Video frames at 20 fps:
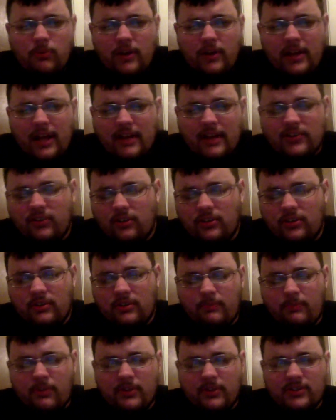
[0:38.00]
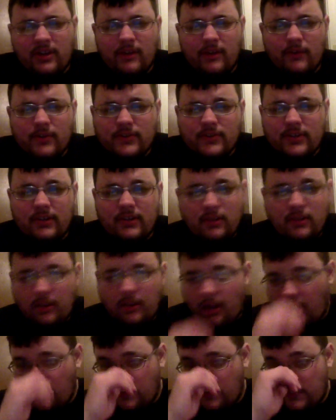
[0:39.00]
excellent press conference
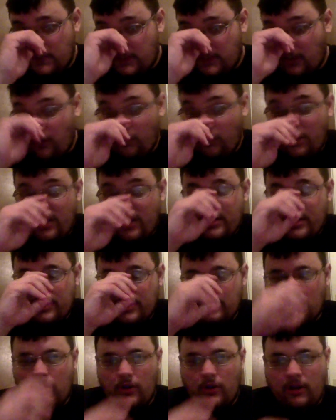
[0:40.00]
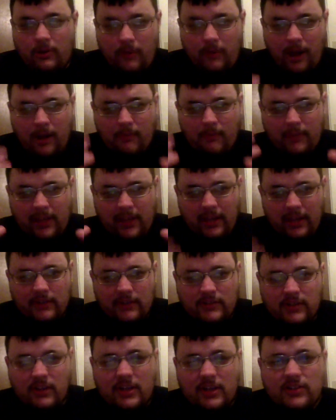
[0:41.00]
unto itself. So to kind of begin,
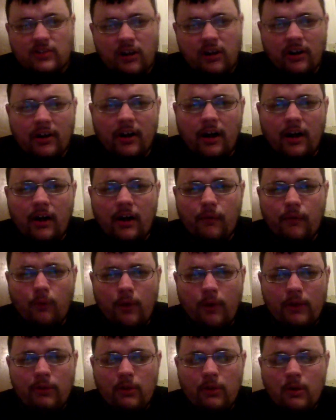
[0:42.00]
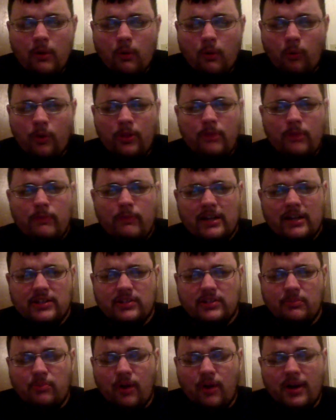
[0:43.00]
so they started off with one of the
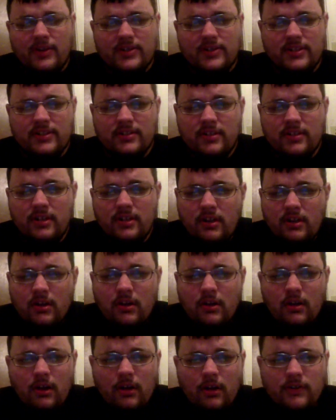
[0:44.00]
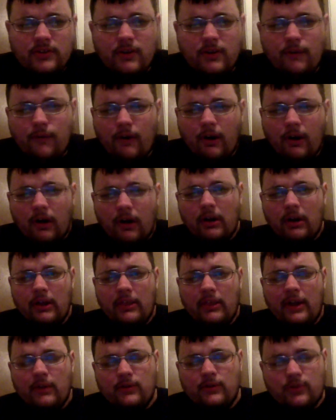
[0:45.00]
biggest surprises so far,
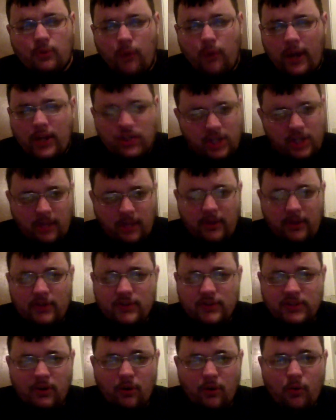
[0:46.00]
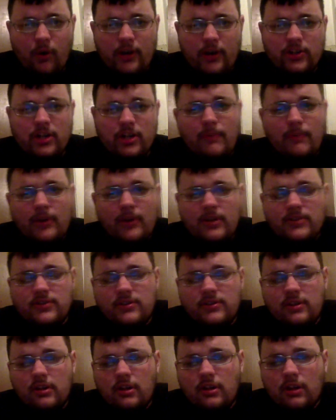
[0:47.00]
and that was Quake Champions. So Quake
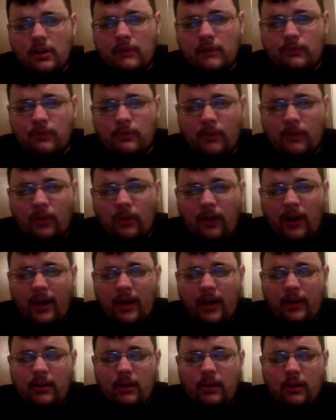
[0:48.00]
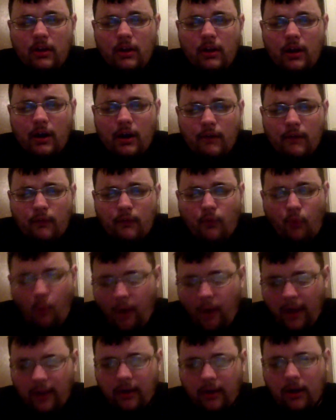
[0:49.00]
Champions comes from the line of
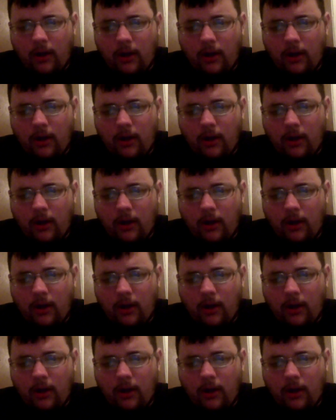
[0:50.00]
Quake.